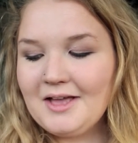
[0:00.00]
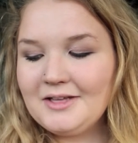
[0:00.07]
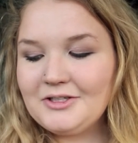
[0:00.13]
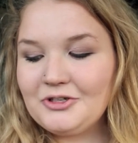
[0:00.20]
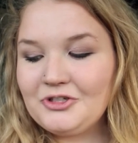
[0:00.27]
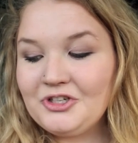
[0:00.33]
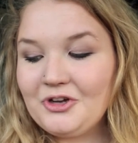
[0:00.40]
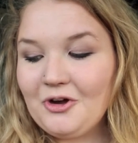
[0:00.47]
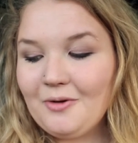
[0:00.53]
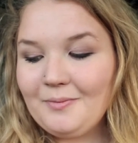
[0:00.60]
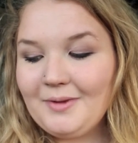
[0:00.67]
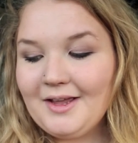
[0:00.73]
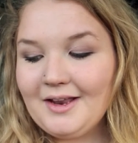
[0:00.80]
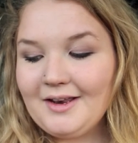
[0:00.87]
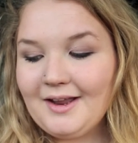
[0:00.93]
So she got
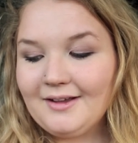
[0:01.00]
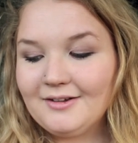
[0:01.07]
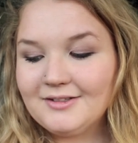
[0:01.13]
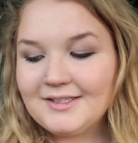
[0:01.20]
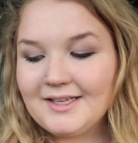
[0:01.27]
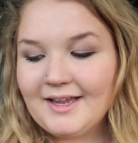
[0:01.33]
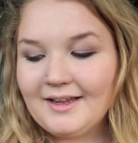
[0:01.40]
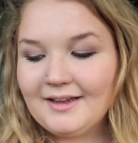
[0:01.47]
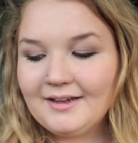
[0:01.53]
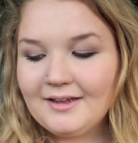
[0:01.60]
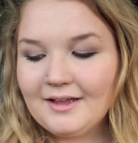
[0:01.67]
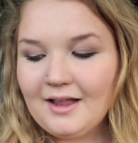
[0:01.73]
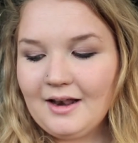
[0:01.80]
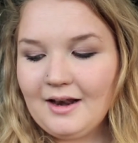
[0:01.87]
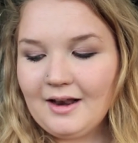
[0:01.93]
me a Nails
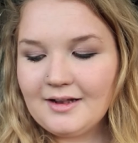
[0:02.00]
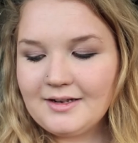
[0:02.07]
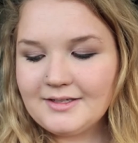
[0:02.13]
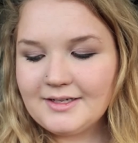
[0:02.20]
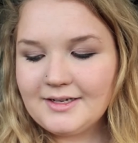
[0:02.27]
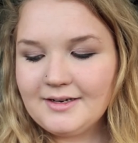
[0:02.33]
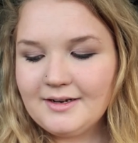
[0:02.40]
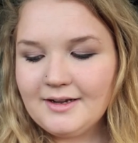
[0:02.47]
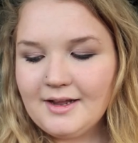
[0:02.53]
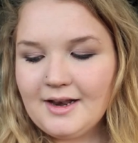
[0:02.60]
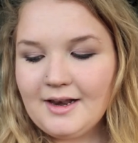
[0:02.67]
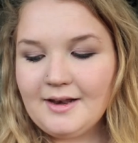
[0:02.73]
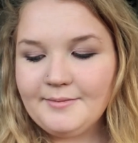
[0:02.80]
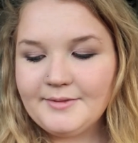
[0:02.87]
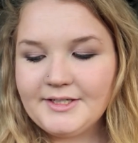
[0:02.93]
Inc. London
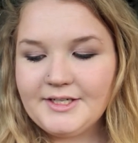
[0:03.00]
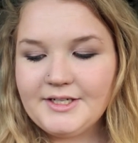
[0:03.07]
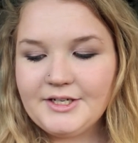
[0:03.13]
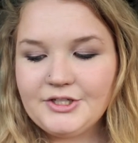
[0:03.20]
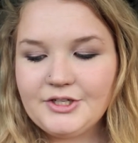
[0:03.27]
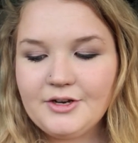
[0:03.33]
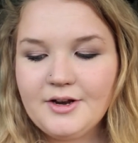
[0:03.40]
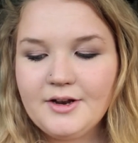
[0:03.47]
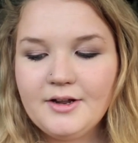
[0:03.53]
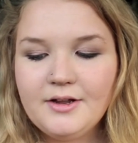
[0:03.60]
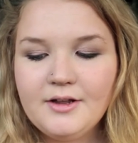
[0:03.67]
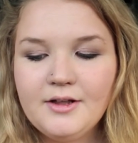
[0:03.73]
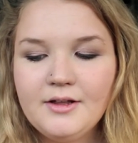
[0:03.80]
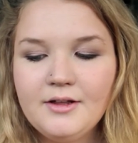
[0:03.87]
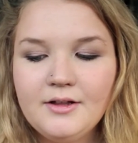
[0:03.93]
limited edition
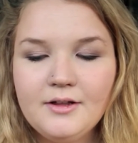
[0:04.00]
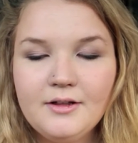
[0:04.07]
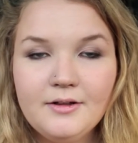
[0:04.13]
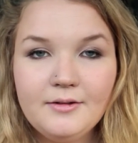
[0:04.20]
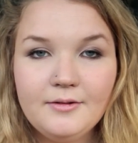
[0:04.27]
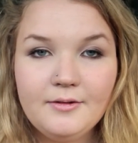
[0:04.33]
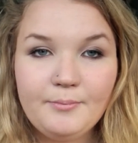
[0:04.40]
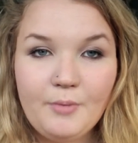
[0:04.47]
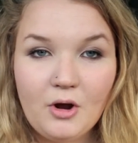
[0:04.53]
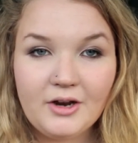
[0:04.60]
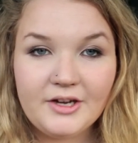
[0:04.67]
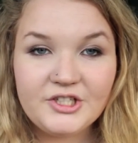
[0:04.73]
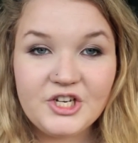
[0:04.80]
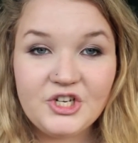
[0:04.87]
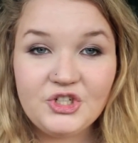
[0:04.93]

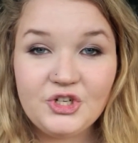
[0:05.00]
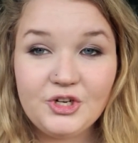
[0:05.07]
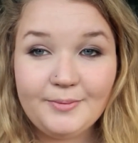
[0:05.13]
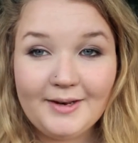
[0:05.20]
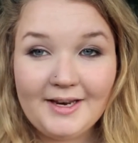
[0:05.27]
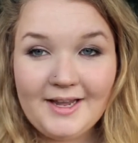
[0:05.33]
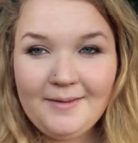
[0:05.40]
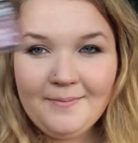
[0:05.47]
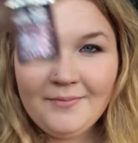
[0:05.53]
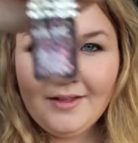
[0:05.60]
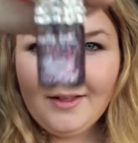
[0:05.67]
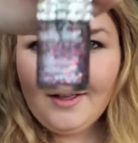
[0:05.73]
polish in Jubilee.